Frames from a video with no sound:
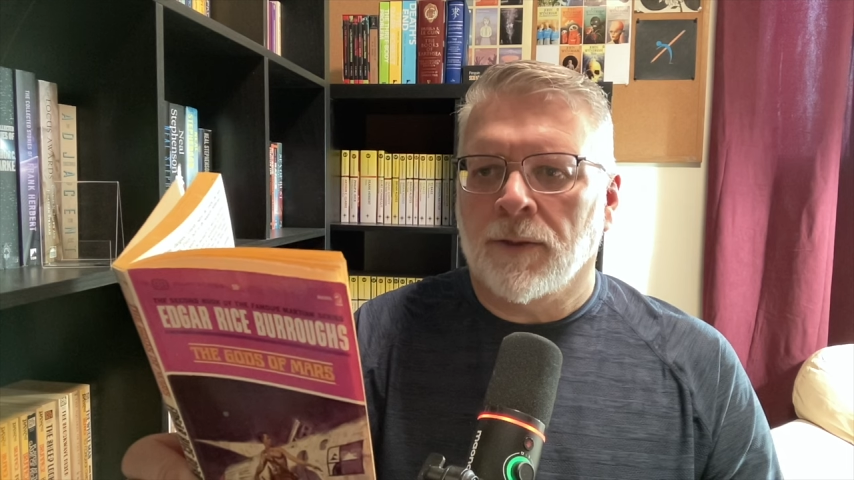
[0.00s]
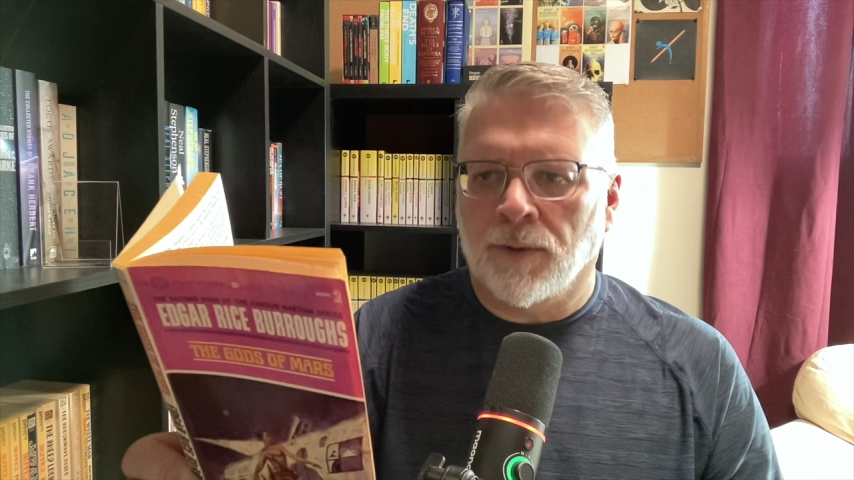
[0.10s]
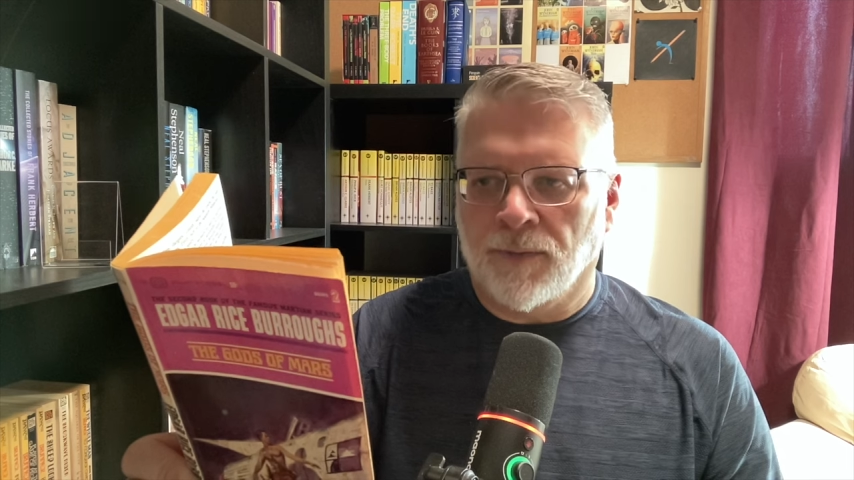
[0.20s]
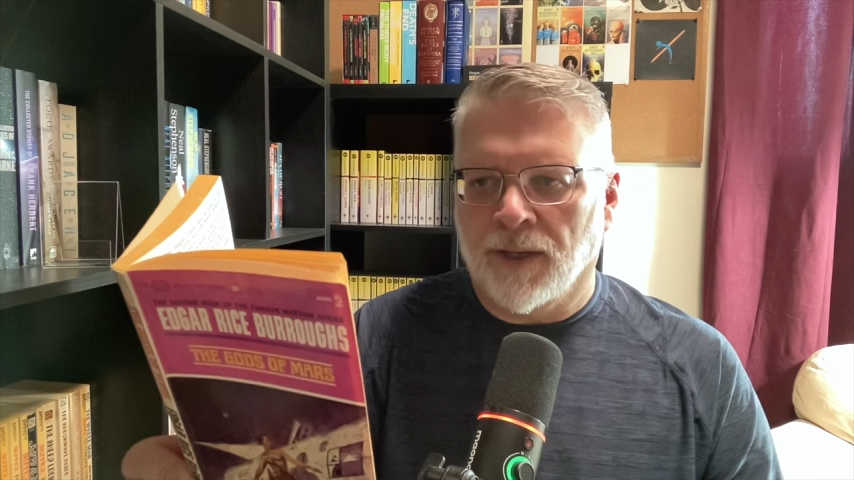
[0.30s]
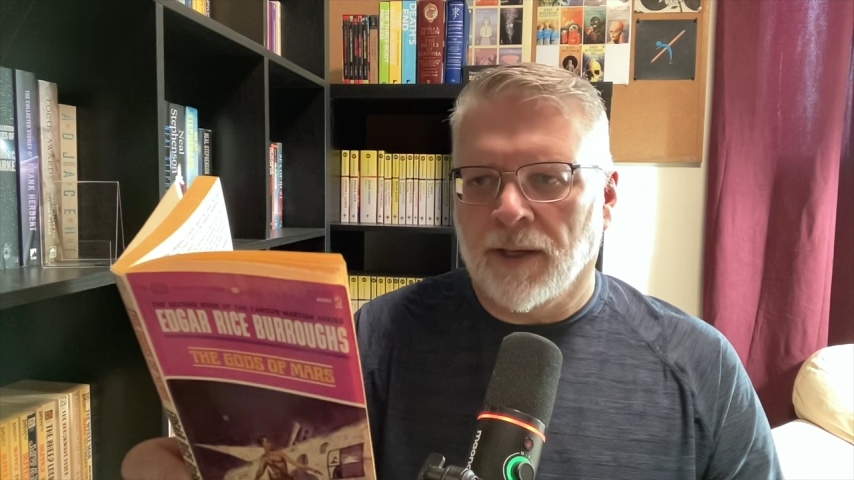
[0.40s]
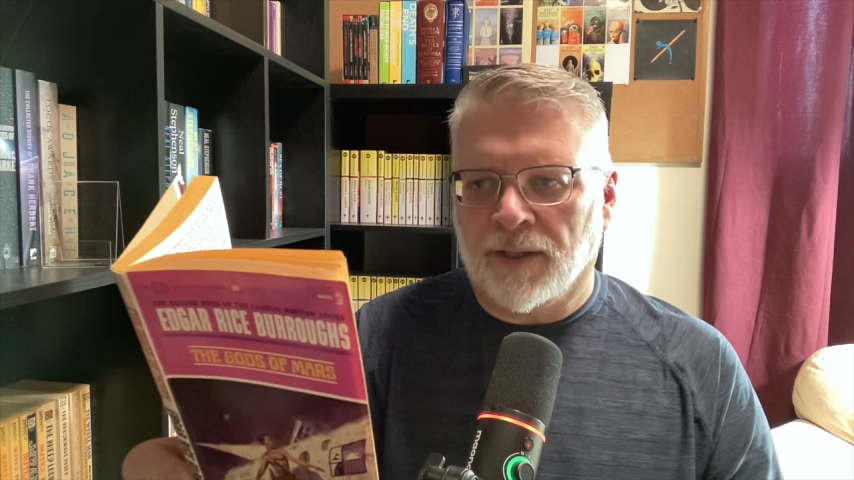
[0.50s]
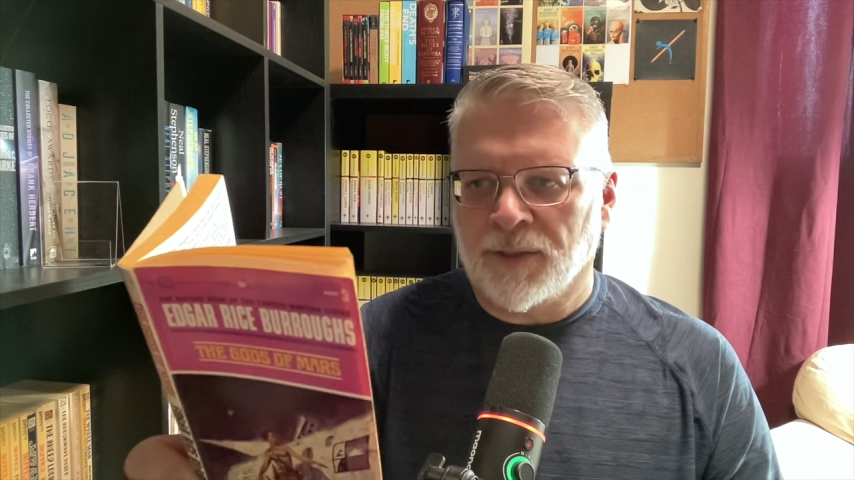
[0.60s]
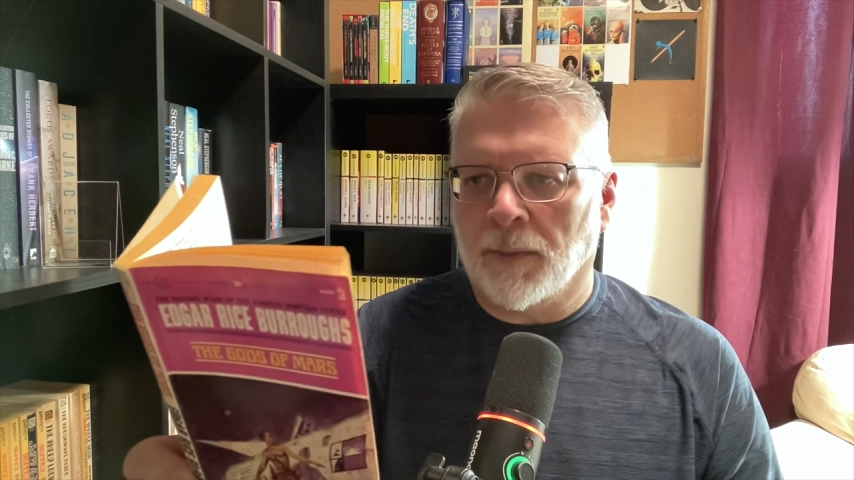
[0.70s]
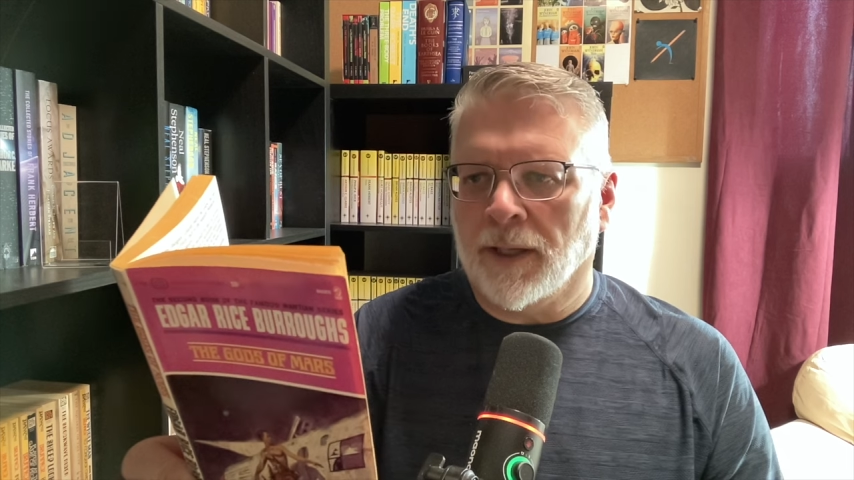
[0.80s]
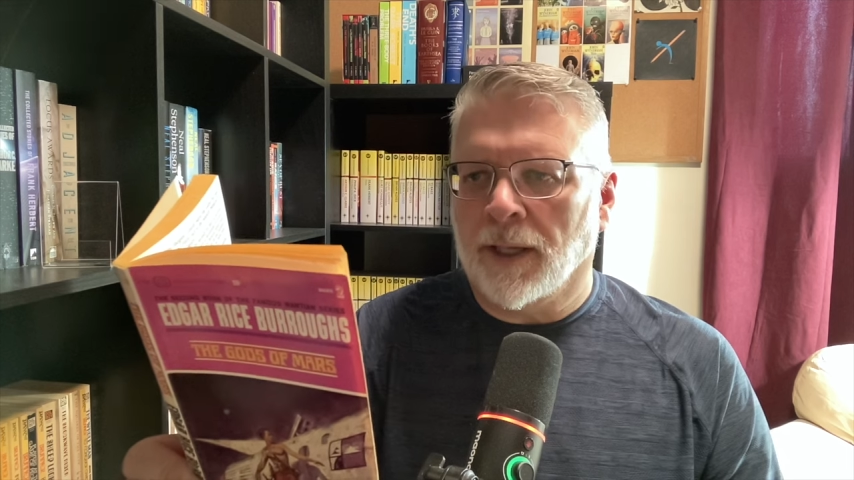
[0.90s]
Thuvia
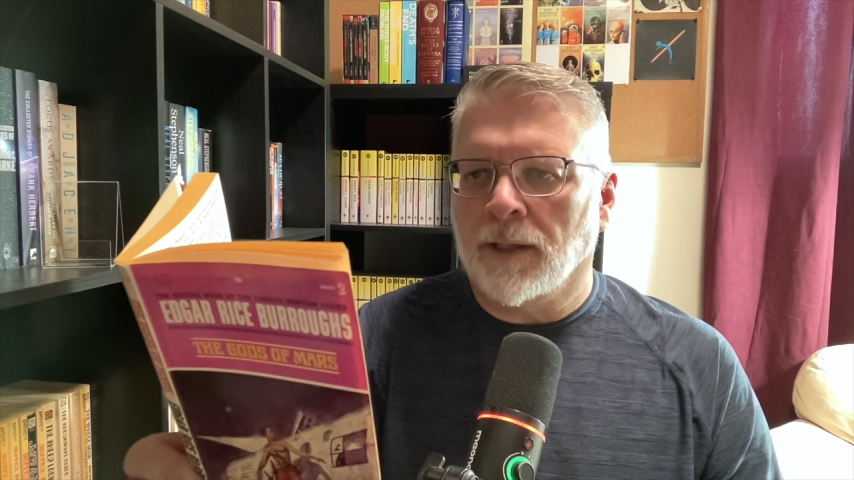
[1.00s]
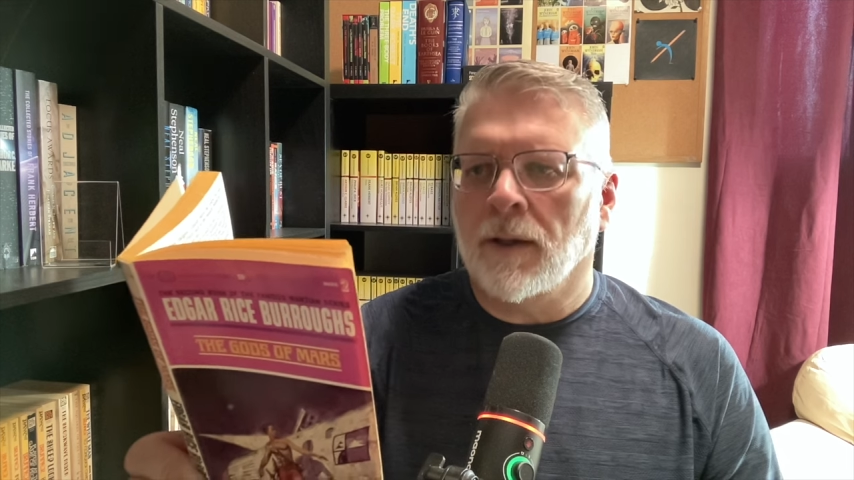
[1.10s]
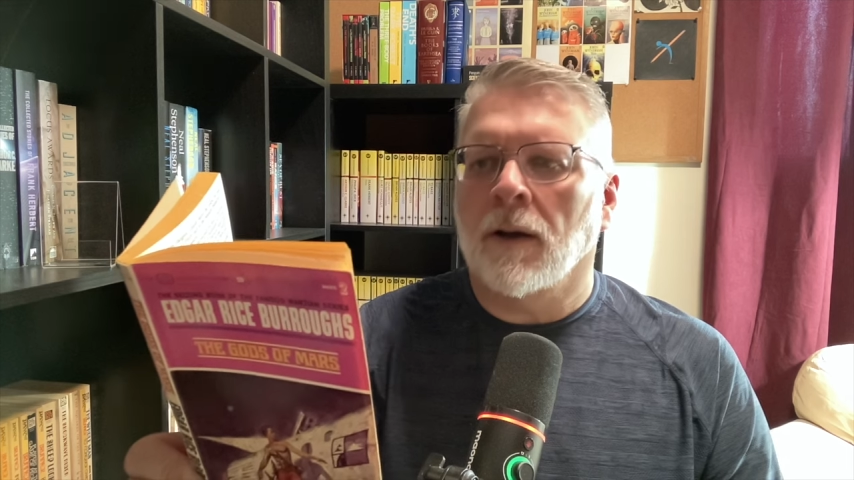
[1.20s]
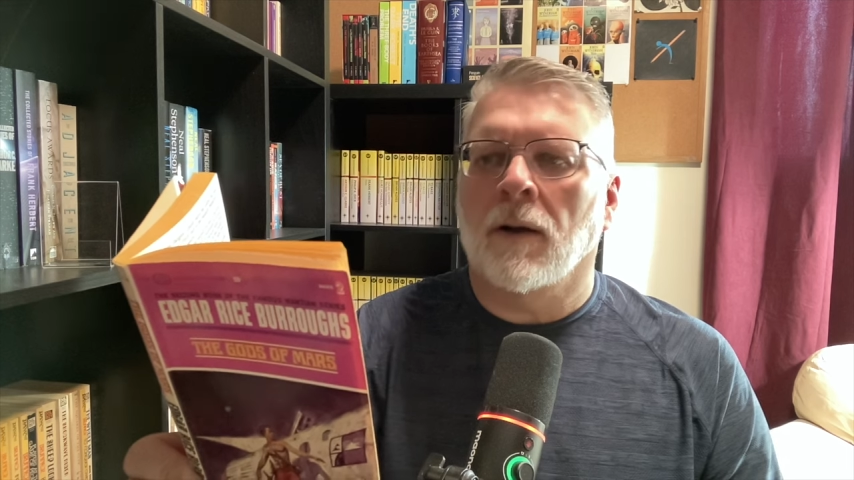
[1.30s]
explained,